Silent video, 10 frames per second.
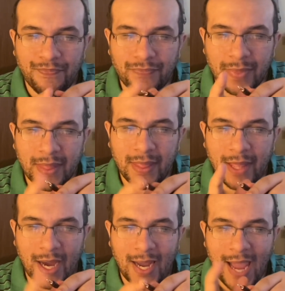
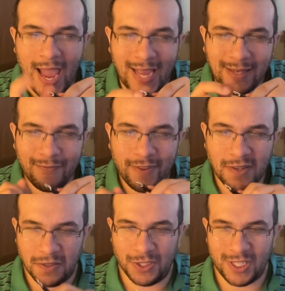the
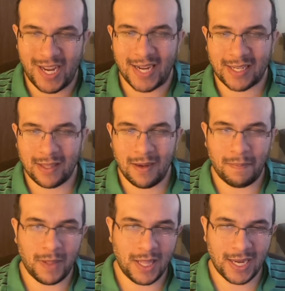headphone jack to
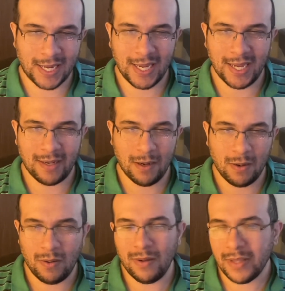plug in,
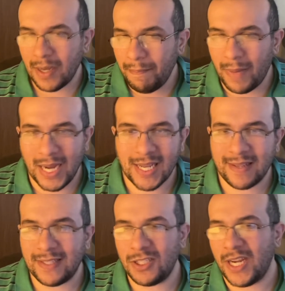or the
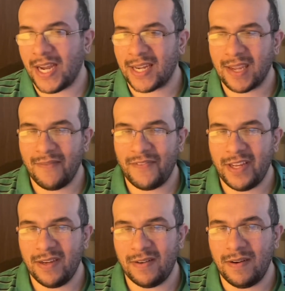mic jack if
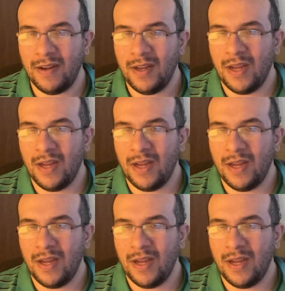your